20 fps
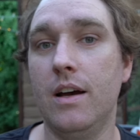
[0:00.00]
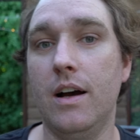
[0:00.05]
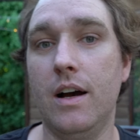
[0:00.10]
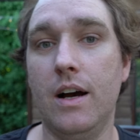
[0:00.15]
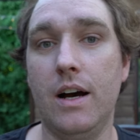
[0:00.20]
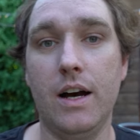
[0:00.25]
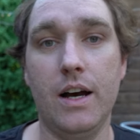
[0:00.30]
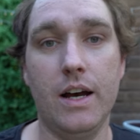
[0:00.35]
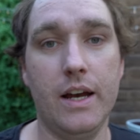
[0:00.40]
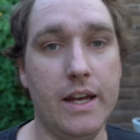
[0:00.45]

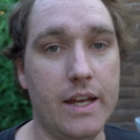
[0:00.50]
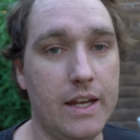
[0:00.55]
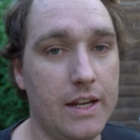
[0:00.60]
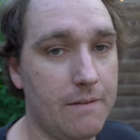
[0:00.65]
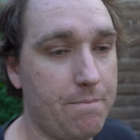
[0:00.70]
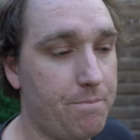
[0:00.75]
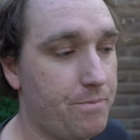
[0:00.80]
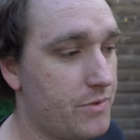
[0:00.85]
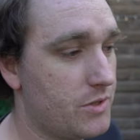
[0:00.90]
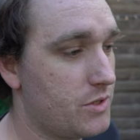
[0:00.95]

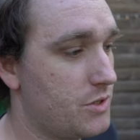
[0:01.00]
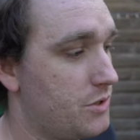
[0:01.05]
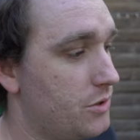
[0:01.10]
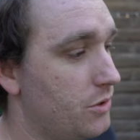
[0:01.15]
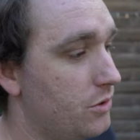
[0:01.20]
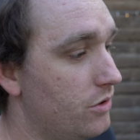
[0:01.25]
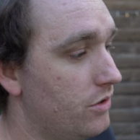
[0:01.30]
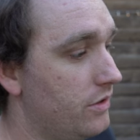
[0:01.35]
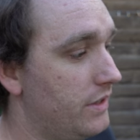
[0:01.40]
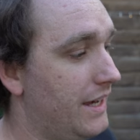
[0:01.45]
I
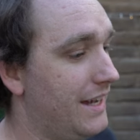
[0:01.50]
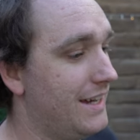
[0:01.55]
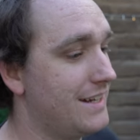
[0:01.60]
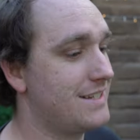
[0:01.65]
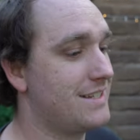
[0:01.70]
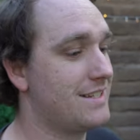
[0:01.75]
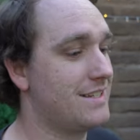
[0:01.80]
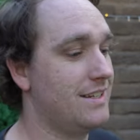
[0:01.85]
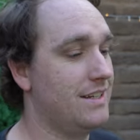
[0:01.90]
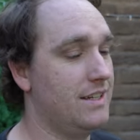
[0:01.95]
saw
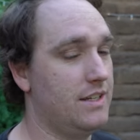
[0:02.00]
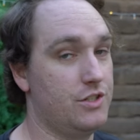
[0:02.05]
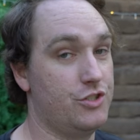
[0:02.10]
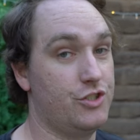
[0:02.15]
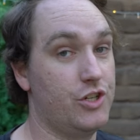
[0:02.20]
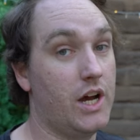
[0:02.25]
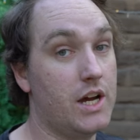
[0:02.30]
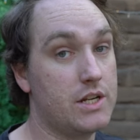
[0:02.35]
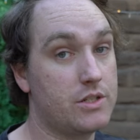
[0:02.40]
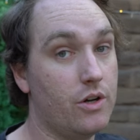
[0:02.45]
that
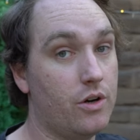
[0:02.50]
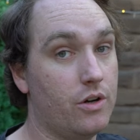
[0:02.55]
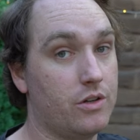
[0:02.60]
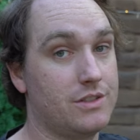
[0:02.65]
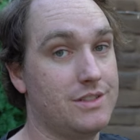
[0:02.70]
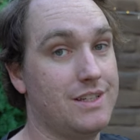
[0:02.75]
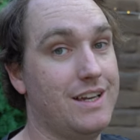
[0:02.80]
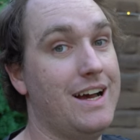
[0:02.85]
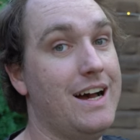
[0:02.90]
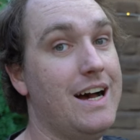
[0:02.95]

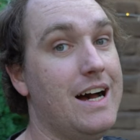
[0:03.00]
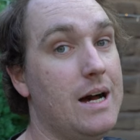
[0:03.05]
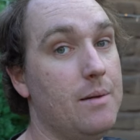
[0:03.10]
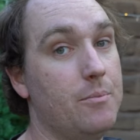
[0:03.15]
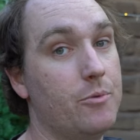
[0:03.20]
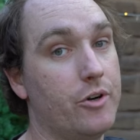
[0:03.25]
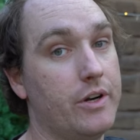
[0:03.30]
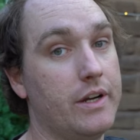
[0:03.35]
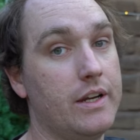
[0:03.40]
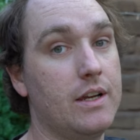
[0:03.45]
Jartog's
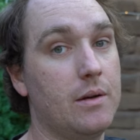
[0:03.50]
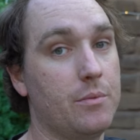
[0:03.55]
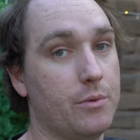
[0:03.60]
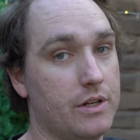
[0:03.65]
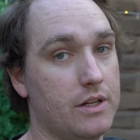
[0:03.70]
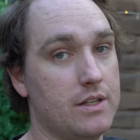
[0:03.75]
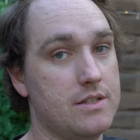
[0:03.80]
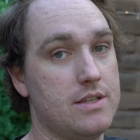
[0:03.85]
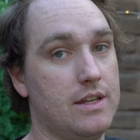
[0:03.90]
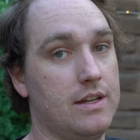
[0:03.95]
Armory, I'm
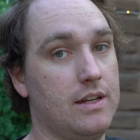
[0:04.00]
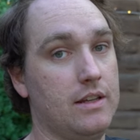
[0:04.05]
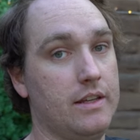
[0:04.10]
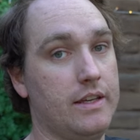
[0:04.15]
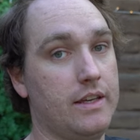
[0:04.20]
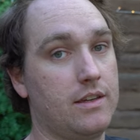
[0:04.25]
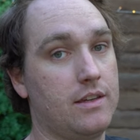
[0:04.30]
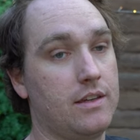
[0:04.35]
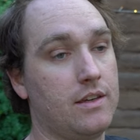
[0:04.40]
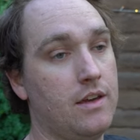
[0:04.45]
gonna send a
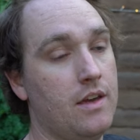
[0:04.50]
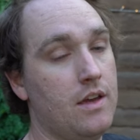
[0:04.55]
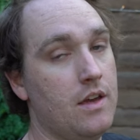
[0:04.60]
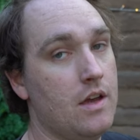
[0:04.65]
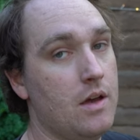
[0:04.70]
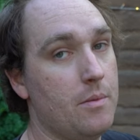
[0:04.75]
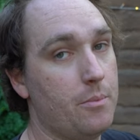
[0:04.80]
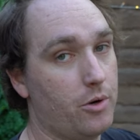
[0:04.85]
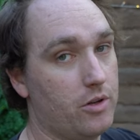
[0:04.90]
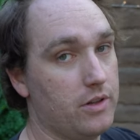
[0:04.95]
link,
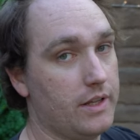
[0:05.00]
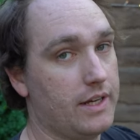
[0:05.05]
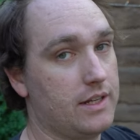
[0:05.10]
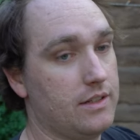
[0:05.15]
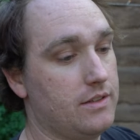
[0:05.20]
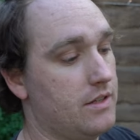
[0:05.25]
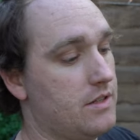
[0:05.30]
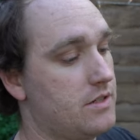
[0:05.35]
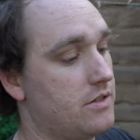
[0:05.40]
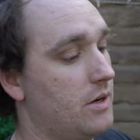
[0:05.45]
put a link
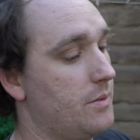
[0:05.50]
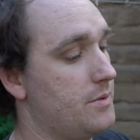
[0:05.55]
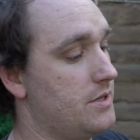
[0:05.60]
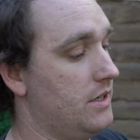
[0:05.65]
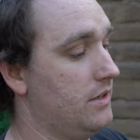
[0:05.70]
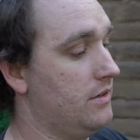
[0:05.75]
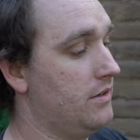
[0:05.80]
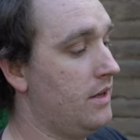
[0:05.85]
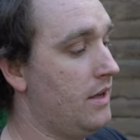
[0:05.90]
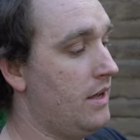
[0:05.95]
in the
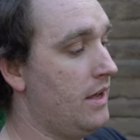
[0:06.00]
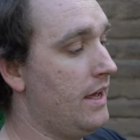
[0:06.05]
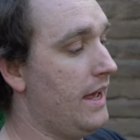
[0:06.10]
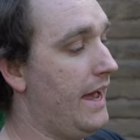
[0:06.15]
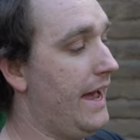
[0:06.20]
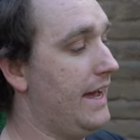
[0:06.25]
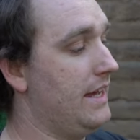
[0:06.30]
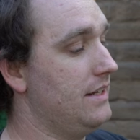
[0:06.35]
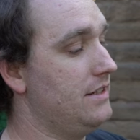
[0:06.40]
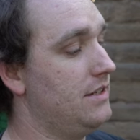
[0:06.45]
description,
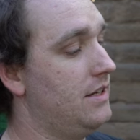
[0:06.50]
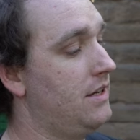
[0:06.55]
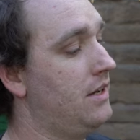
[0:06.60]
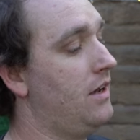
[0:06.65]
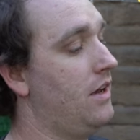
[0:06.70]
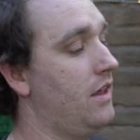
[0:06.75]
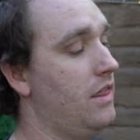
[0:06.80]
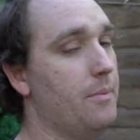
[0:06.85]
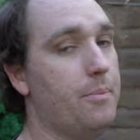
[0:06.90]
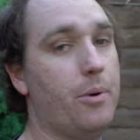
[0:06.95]
had
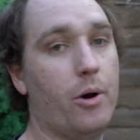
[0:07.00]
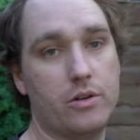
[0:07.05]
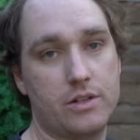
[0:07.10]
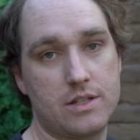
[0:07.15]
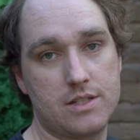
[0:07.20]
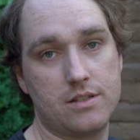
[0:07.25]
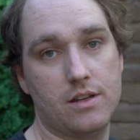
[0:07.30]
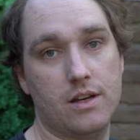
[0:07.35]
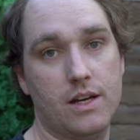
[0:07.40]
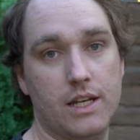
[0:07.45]
the pod
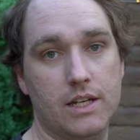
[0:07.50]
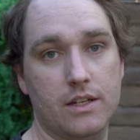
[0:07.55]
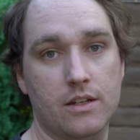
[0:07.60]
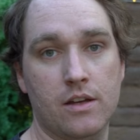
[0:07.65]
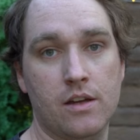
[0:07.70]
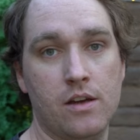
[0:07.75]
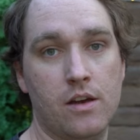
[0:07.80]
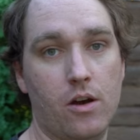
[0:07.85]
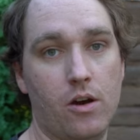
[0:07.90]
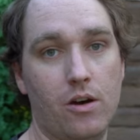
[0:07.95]
design
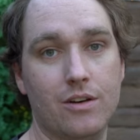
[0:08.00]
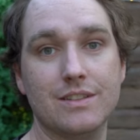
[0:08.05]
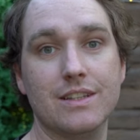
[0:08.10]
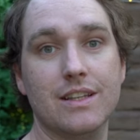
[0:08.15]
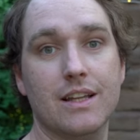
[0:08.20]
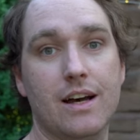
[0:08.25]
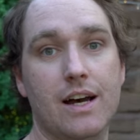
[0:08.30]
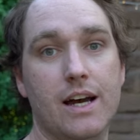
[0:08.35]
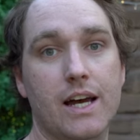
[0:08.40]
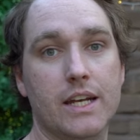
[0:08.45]

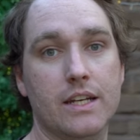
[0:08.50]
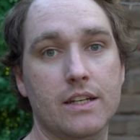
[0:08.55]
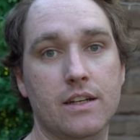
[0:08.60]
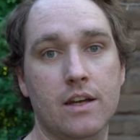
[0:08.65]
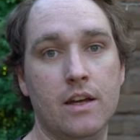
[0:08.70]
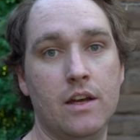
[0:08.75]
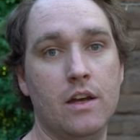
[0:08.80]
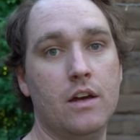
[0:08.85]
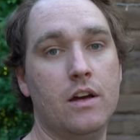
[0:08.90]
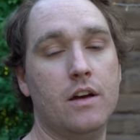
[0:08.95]
online
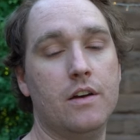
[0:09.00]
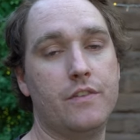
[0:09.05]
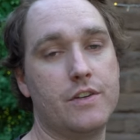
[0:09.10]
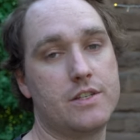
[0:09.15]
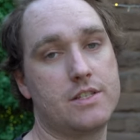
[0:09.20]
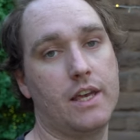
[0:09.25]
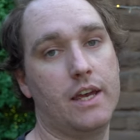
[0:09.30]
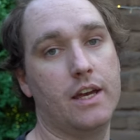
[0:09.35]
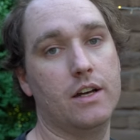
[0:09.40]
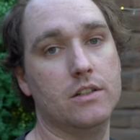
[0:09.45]
for
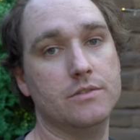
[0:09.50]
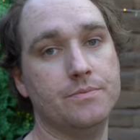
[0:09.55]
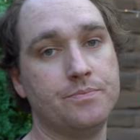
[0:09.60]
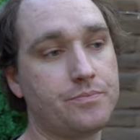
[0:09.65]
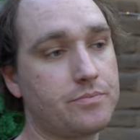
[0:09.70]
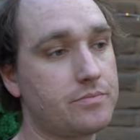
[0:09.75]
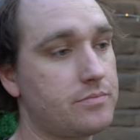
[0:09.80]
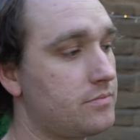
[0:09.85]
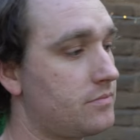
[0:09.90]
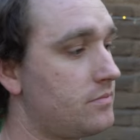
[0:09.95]
sale
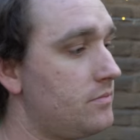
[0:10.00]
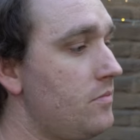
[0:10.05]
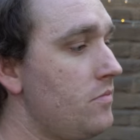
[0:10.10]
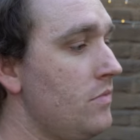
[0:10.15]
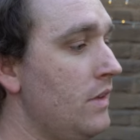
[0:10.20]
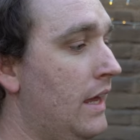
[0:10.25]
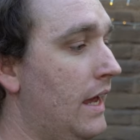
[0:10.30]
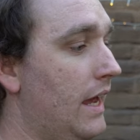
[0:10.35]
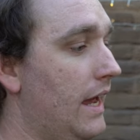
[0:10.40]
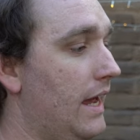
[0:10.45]

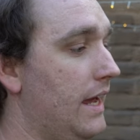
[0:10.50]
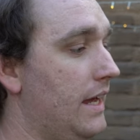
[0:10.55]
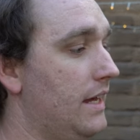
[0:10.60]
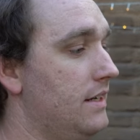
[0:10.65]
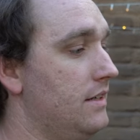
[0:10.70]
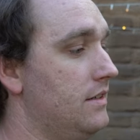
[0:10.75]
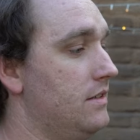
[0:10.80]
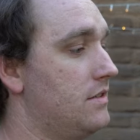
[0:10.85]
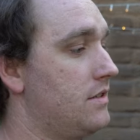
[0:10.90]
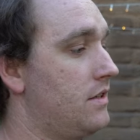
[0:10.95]

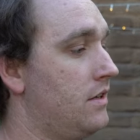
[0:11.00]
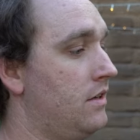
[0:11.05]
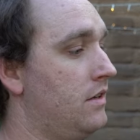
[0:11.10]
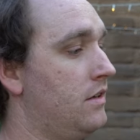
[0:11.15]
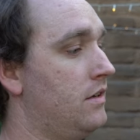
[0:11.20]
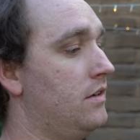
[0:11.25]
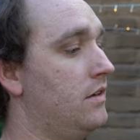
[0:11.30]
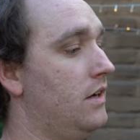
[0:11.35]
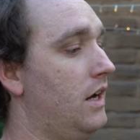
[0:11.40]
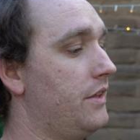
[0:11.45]
and
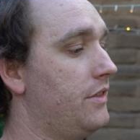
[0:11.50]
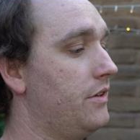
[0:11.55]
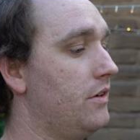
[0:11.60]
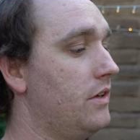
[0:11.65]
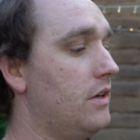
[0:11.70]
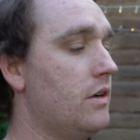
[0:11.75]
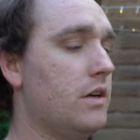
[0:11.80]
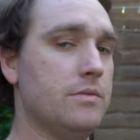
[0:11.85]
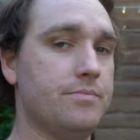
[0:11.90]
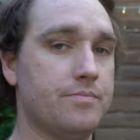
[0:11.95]
I thought,
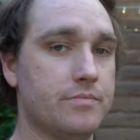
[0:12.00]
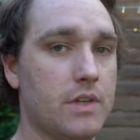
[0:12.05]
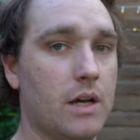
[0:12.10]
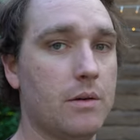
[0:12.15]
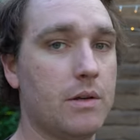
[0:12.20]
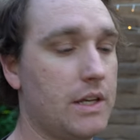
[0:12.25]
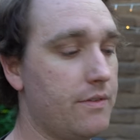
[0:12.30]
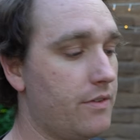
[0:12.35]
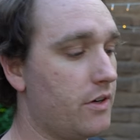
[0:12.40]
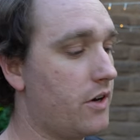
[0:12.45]
you know, I'm
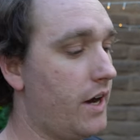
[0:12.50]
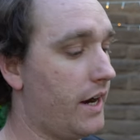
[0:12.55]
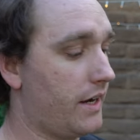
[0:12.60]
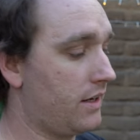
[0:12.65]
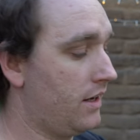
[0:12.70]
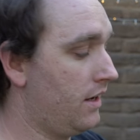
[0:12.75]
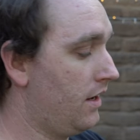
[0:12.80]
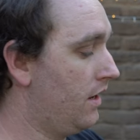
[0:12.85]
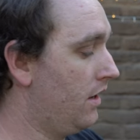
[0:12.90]
gonna give it a crack.